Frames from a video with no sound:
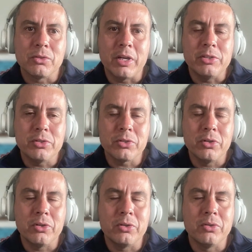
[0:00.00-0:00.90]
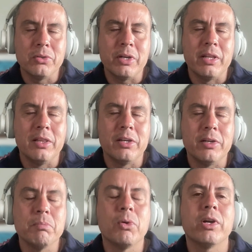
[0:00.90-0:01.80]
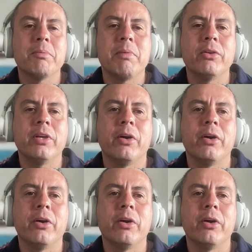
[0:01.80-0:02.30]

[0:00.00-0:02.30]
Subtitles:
trying to go and learn more about